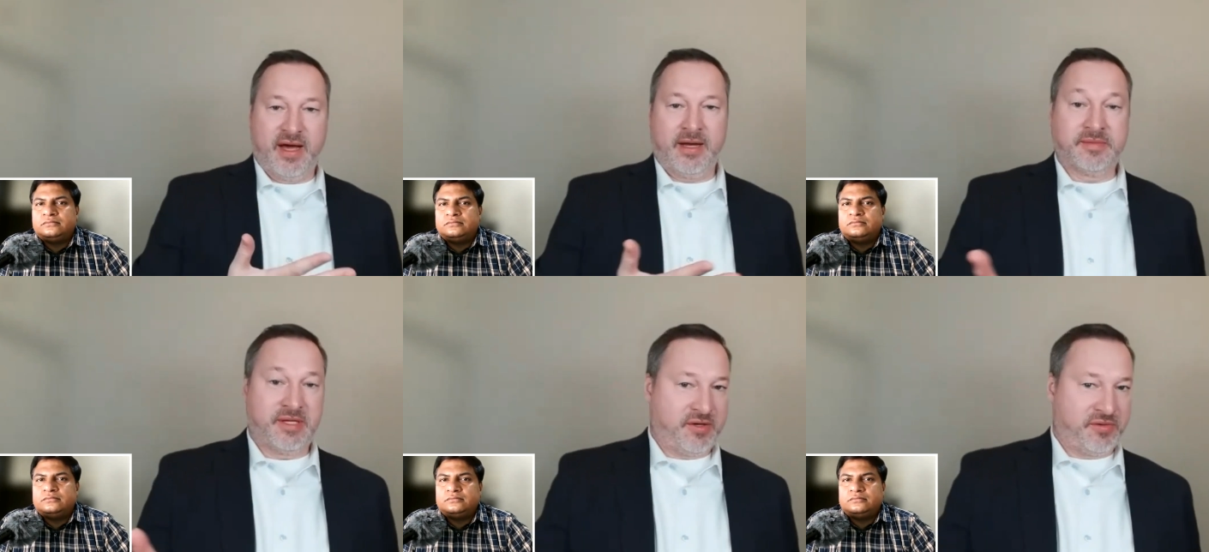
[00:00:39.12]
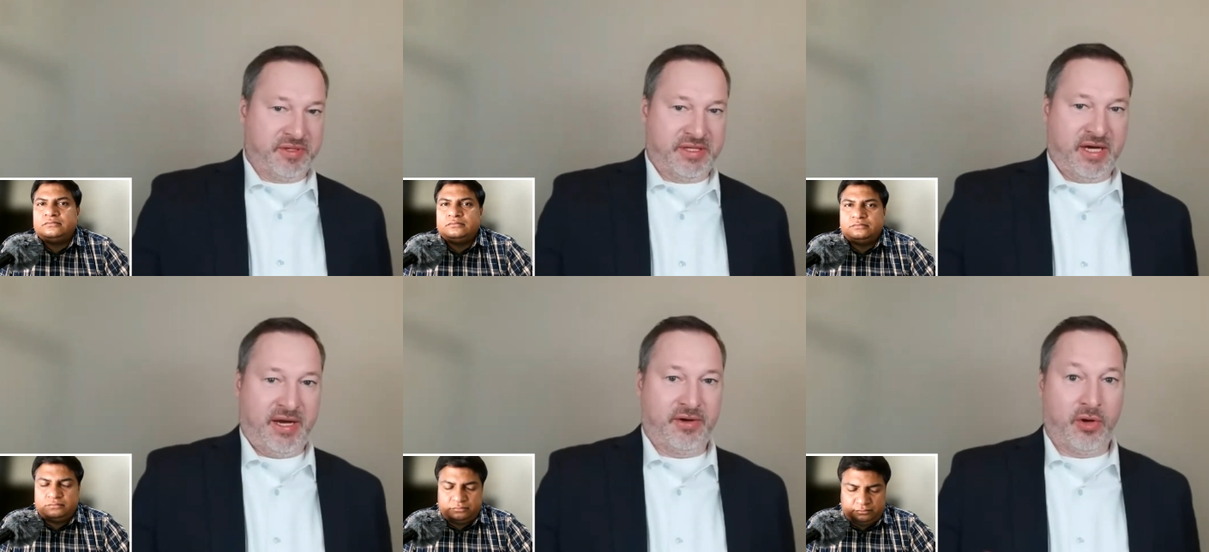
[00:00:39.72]
Speaker 1: items that are
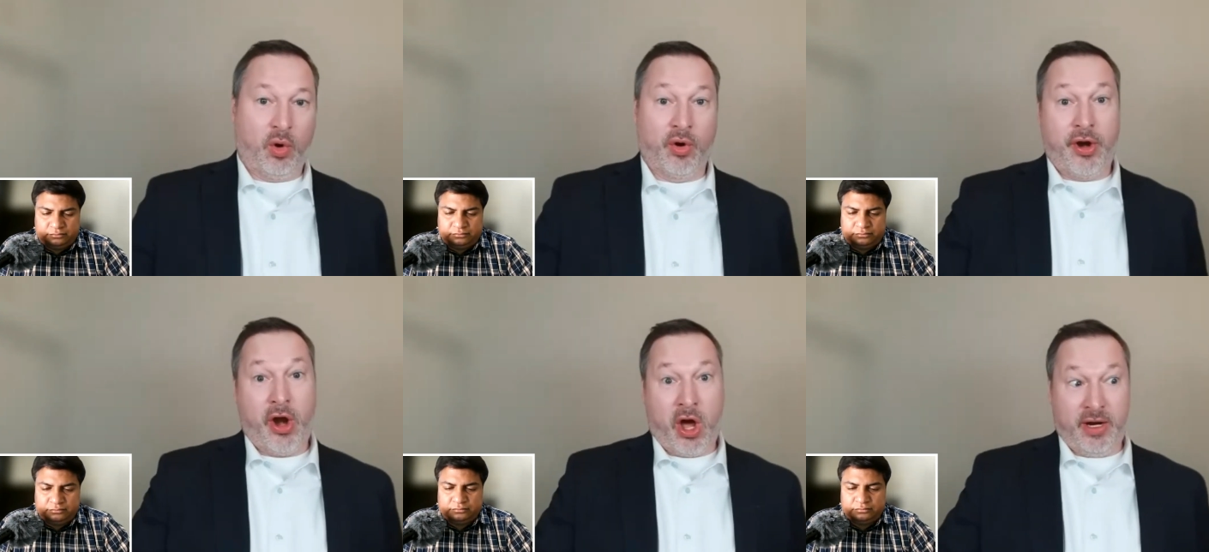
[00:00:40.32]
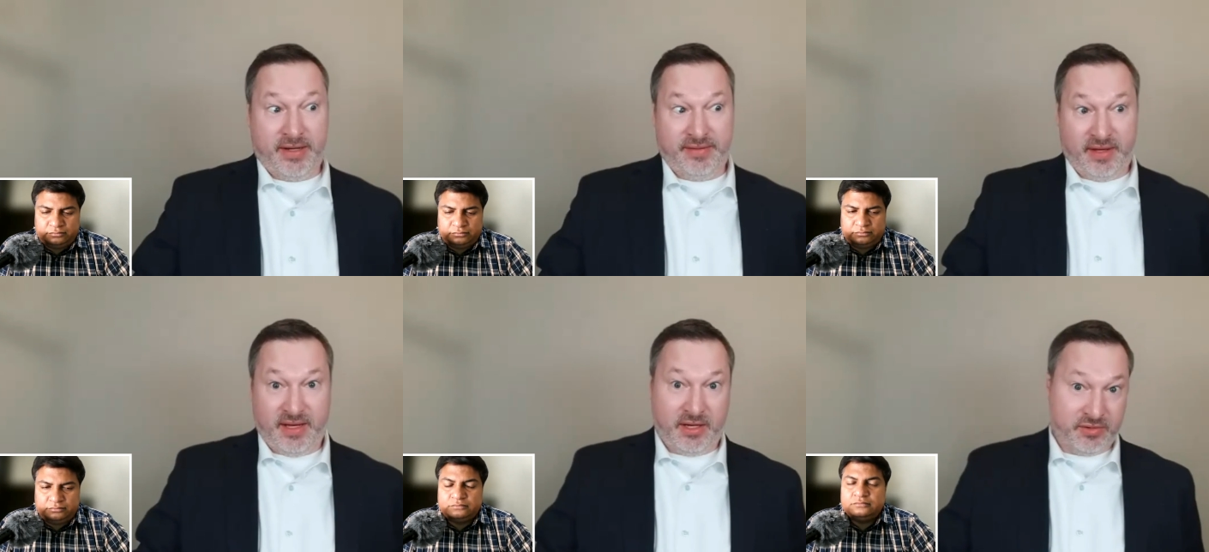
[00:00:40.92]
retired or not in the
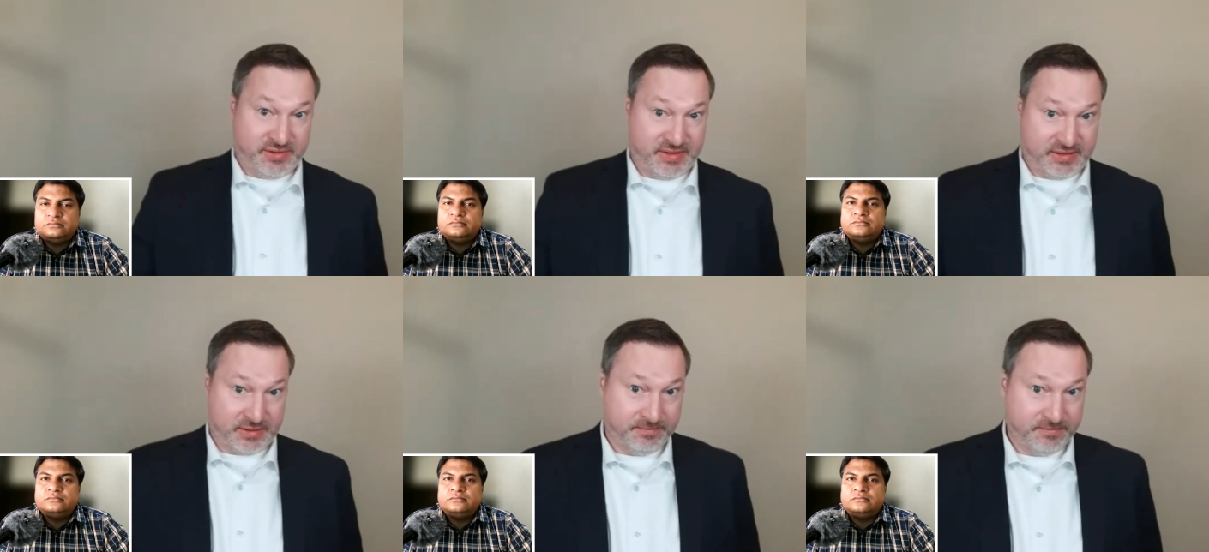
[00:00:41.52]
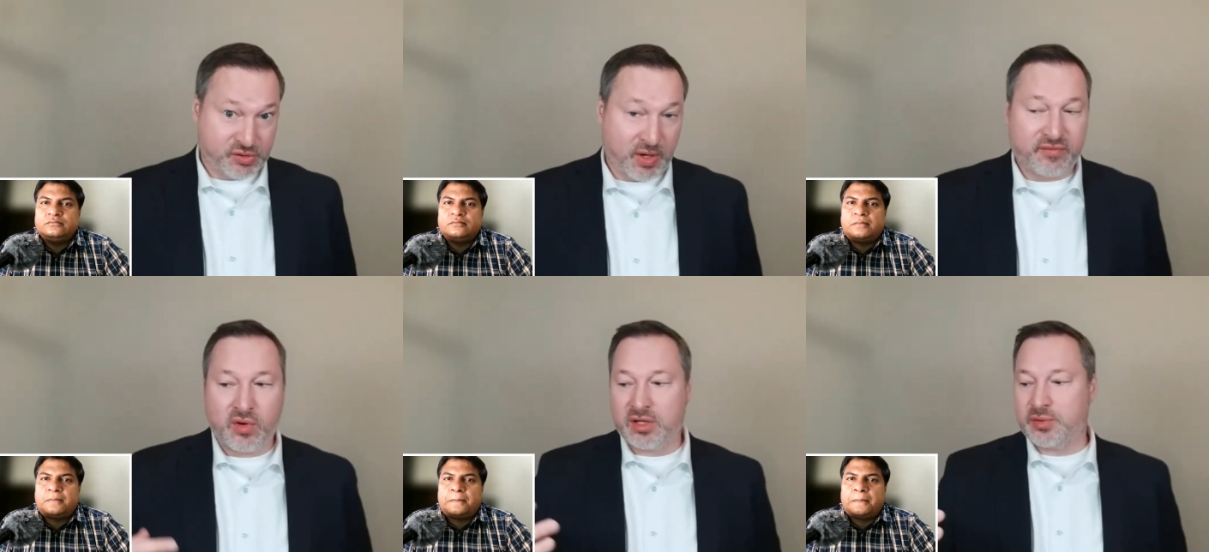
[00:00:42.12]
ecosystem. So
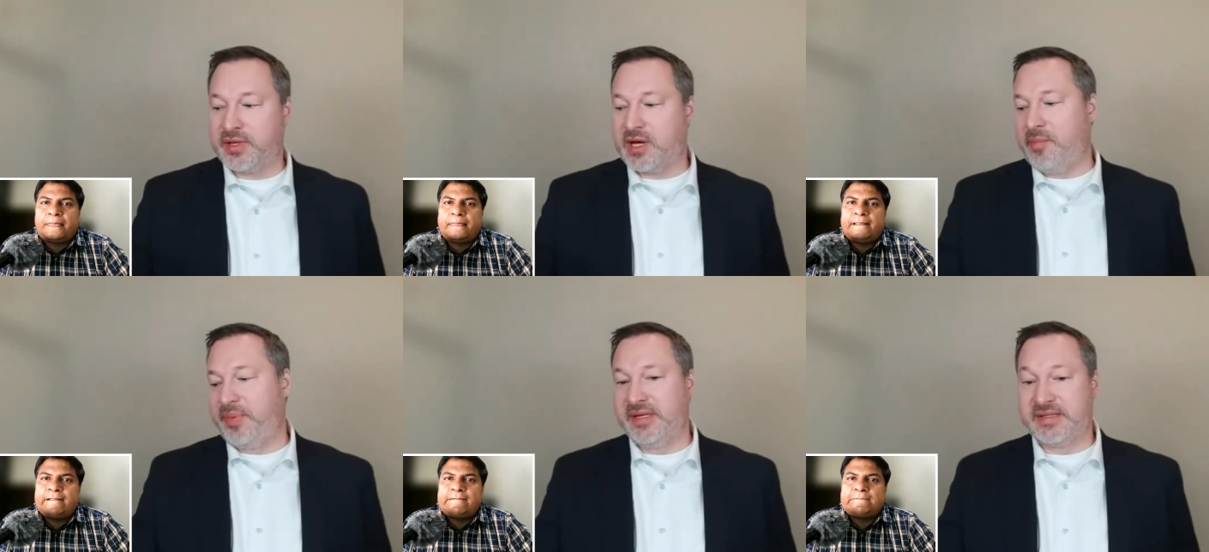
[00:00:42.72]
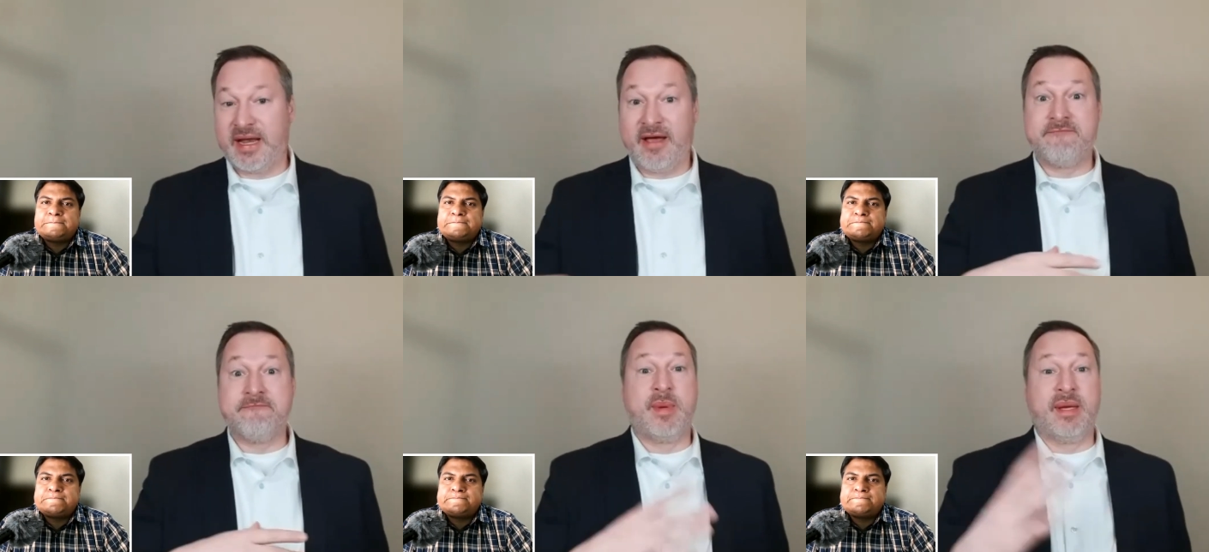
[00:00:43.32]
I've worked with companies that have
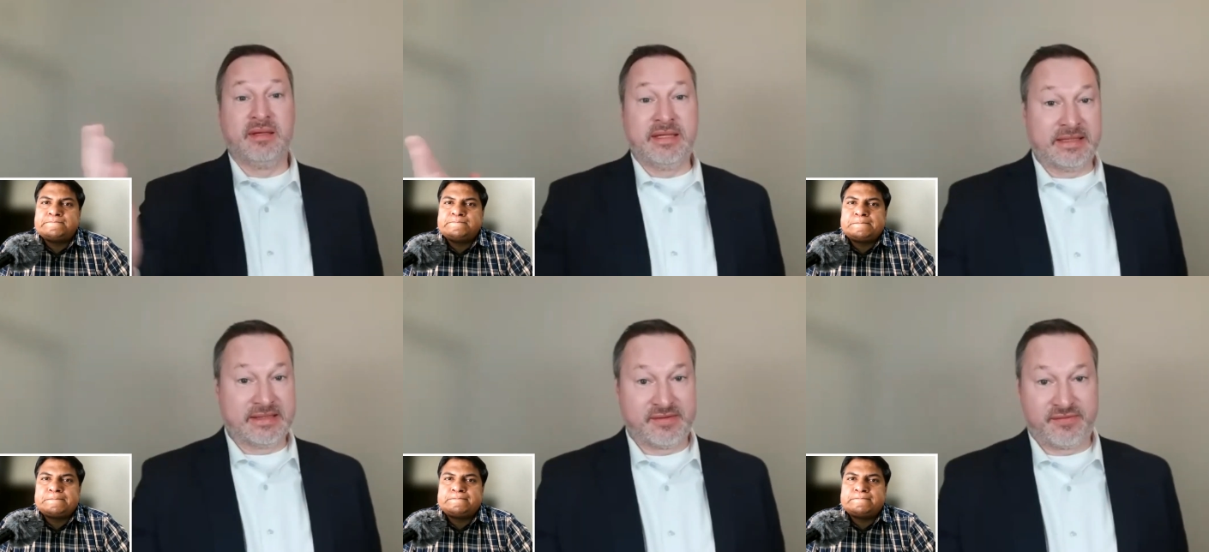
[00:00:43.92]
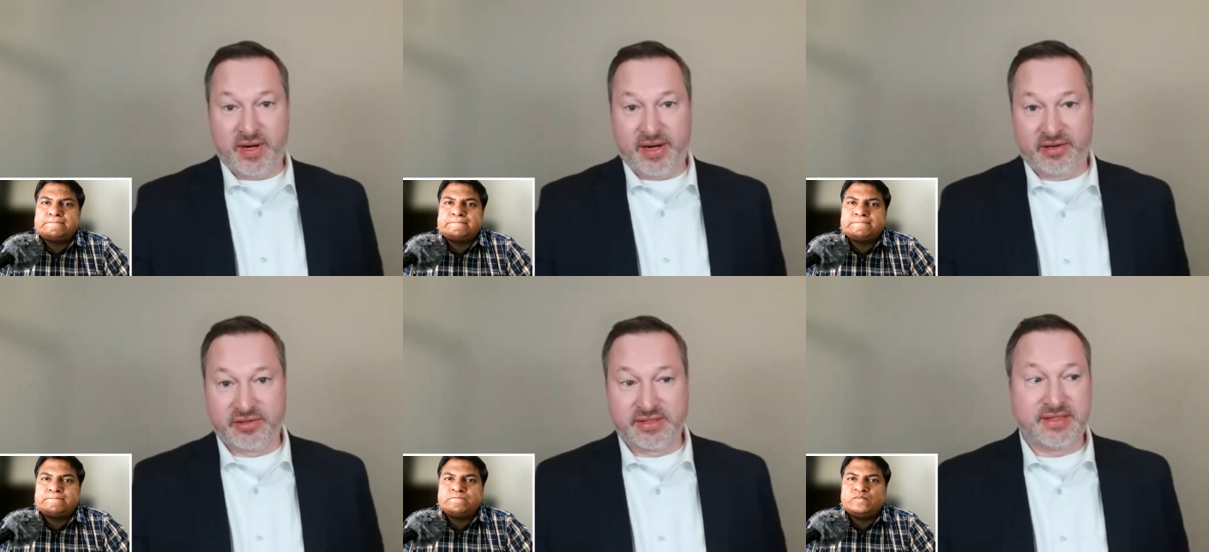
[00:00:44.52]
millions of
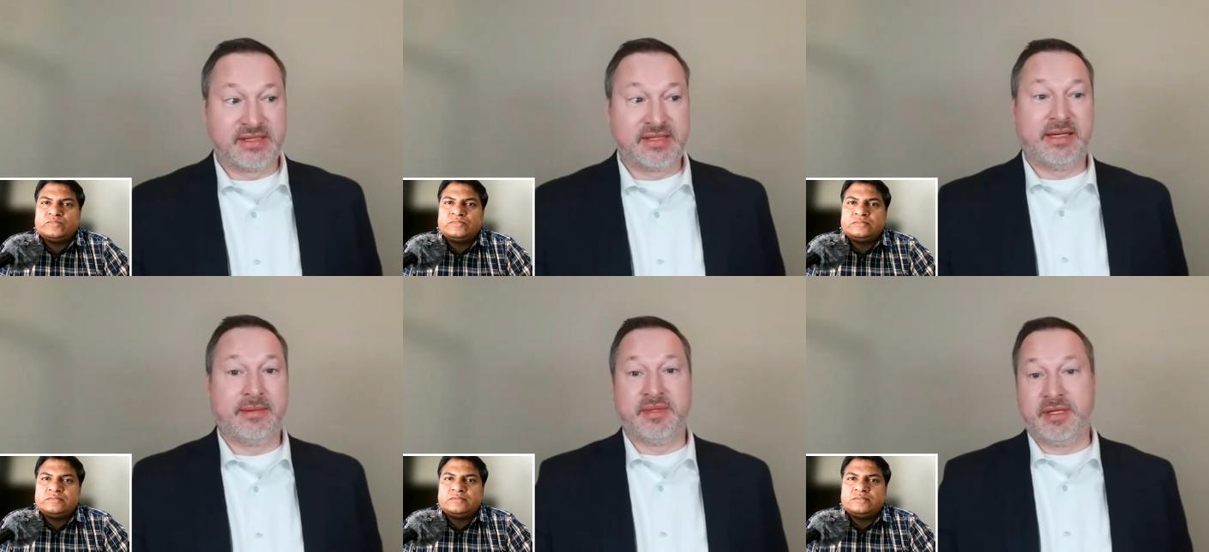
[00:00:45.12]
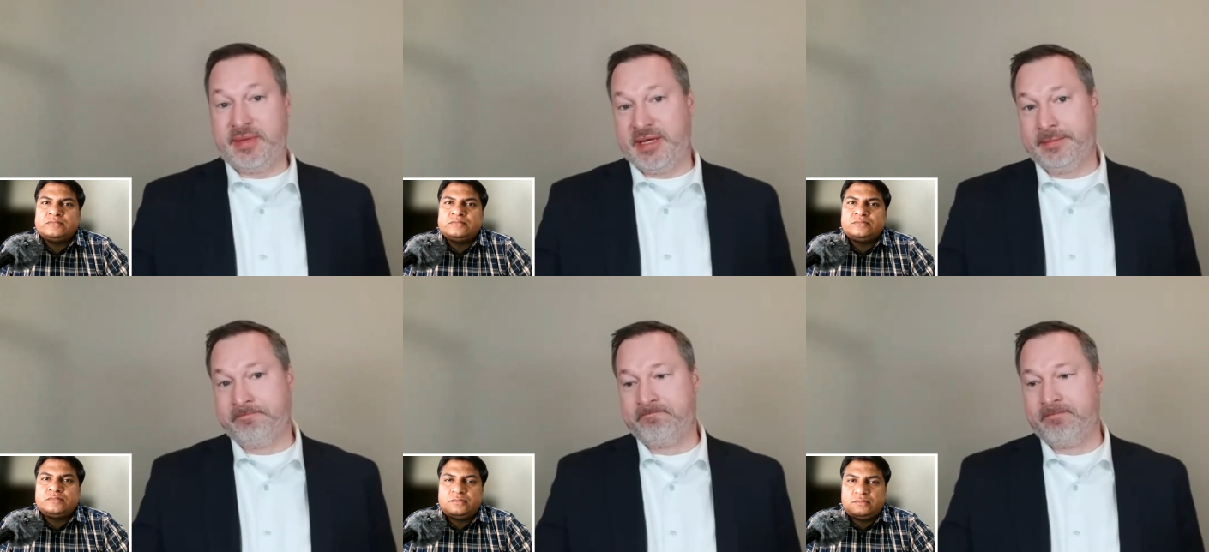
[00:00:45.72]
records in the CMDB.